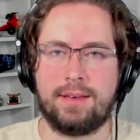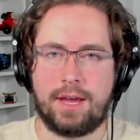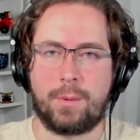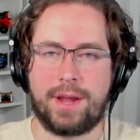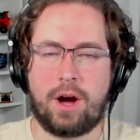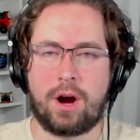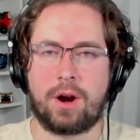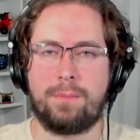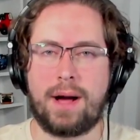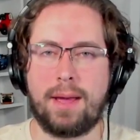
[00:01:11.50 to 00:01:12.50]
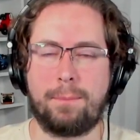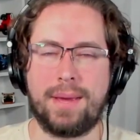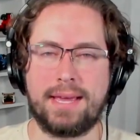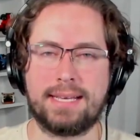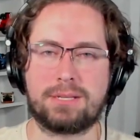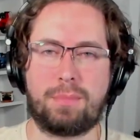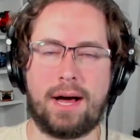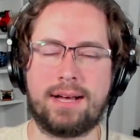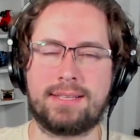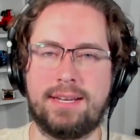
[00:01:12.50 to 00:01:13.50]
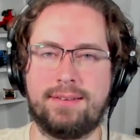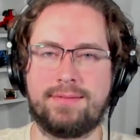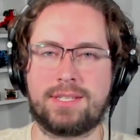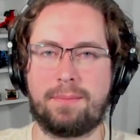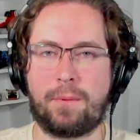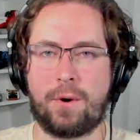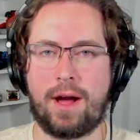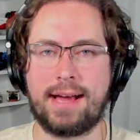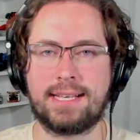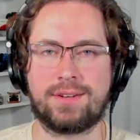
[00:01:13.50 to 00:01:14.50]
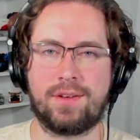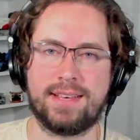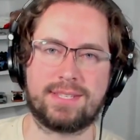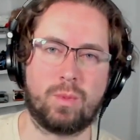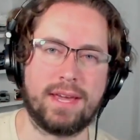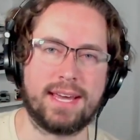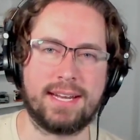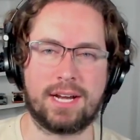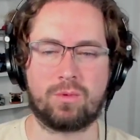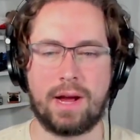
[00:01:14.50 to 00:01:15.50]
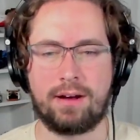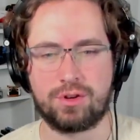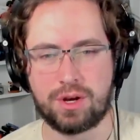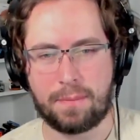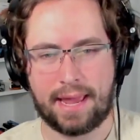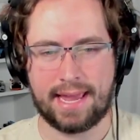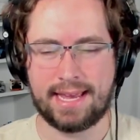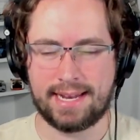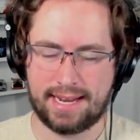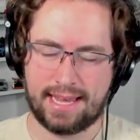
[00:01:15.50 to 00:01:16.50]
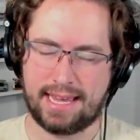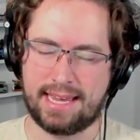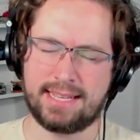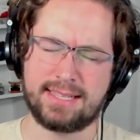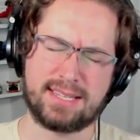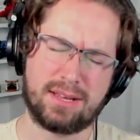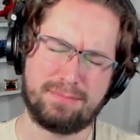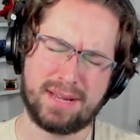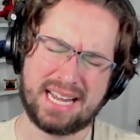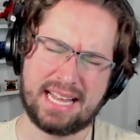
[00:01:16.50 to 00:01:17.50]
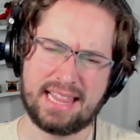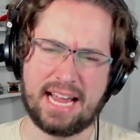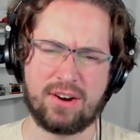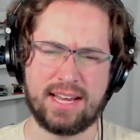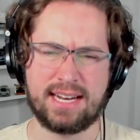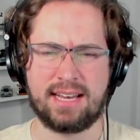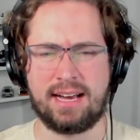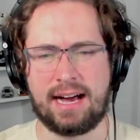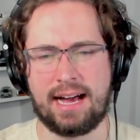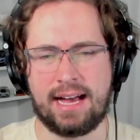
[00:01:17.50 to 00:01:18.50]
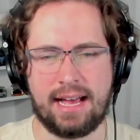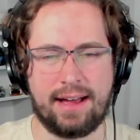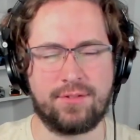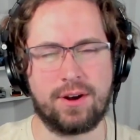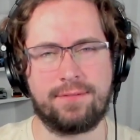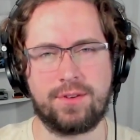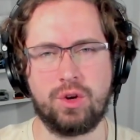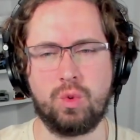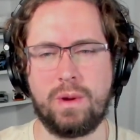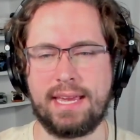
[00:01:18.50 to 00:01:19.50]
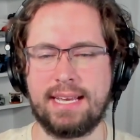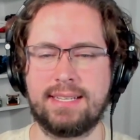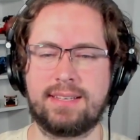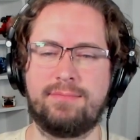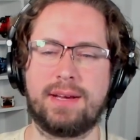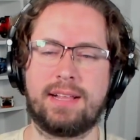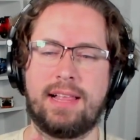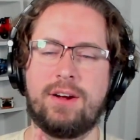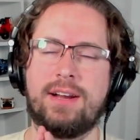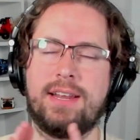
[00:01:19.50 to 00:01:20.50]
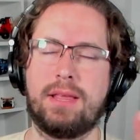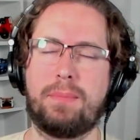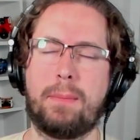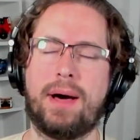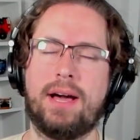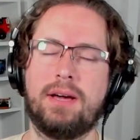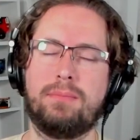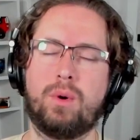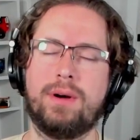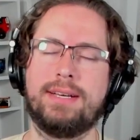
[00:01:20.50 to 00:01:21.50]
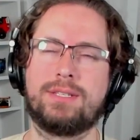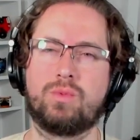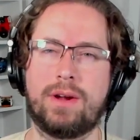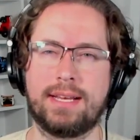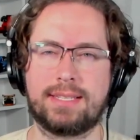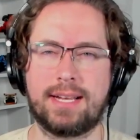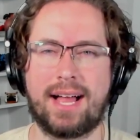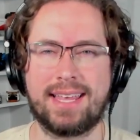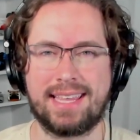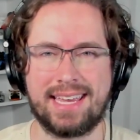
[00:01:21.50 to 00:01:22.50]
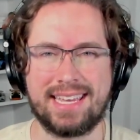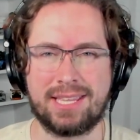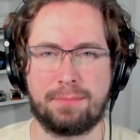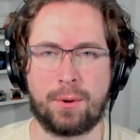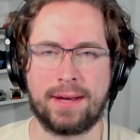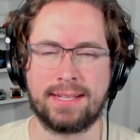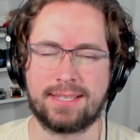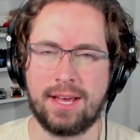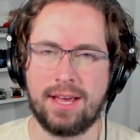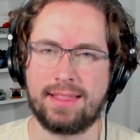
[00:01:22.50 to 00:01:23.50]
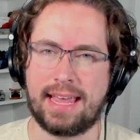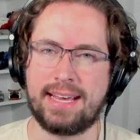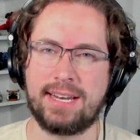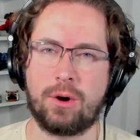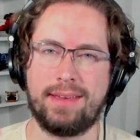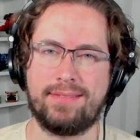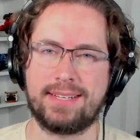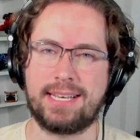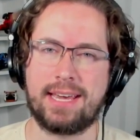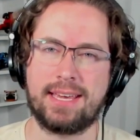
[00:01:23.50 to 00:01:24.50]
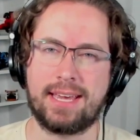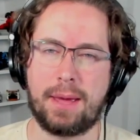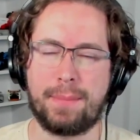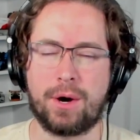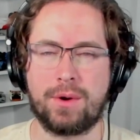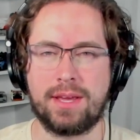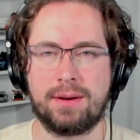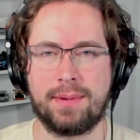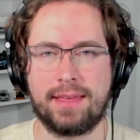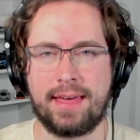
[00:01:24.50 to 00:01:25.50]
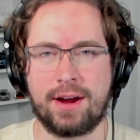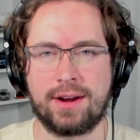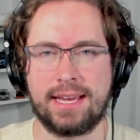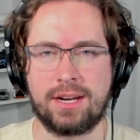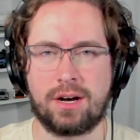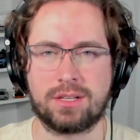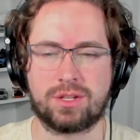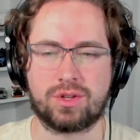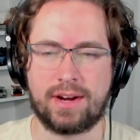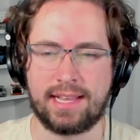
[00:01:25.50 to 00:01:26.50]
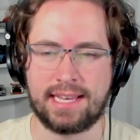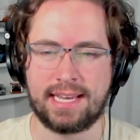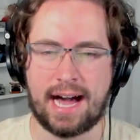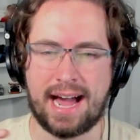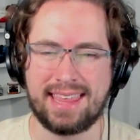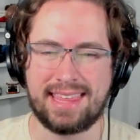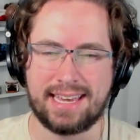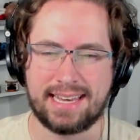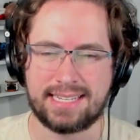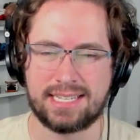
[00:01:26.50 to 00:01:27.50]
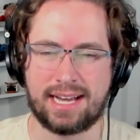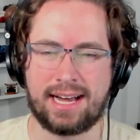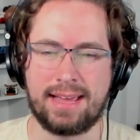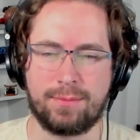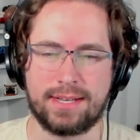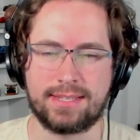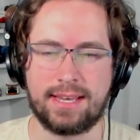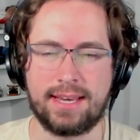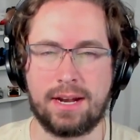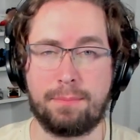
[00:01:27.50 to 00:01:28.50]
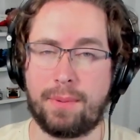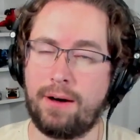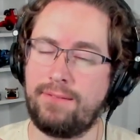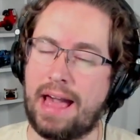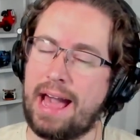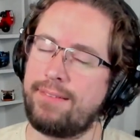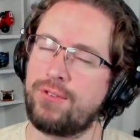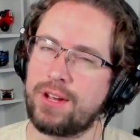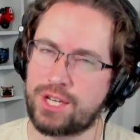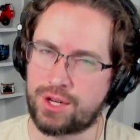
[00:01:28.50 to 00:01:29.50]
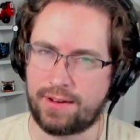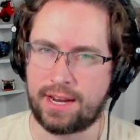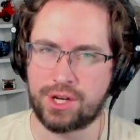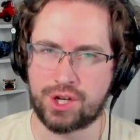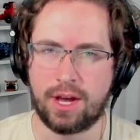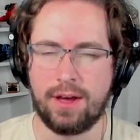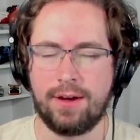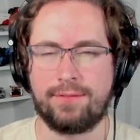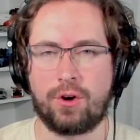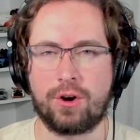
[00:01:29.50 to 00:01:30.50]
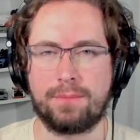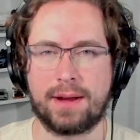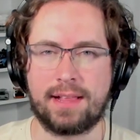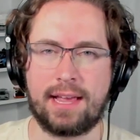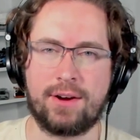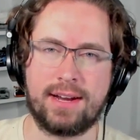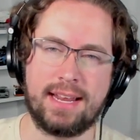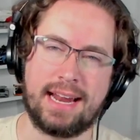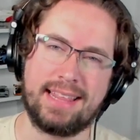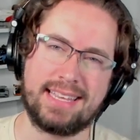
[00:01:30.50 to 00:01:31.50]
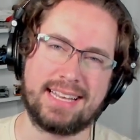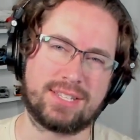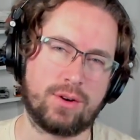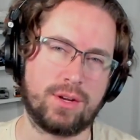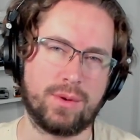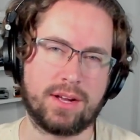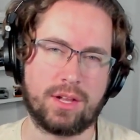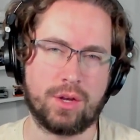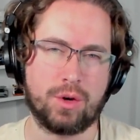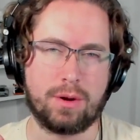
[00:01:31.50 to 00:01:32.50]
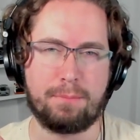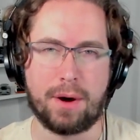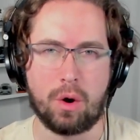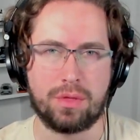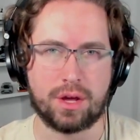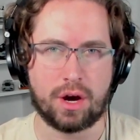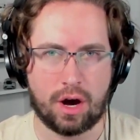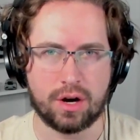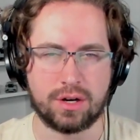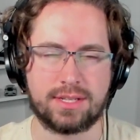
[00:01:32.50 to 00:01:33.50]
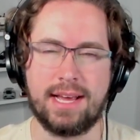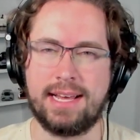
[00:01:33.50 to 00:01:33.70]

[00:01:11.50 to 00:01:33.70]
Here we are. My biggest positive surprise for this weekend around Japan is McLaren. After a few weekends of McLaren and the Papaya Boys running solidly in the points, Lando even taking a podium there in Australia, I think it's time we see an above average finish for McLaren, and I think that's going to include both cars.